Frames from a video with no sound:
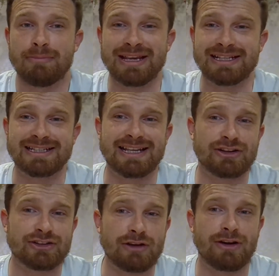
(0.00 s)
PC
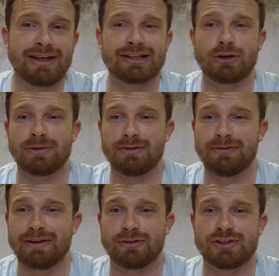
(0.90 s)
said, I don't like that domino
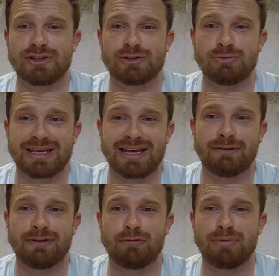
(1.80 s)
effect nonsense. We
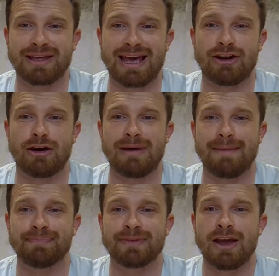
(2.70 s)
kick the thing off by getting our
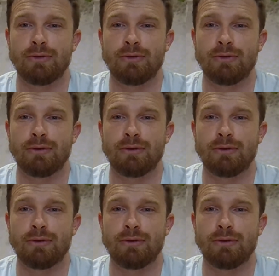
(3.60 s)
man.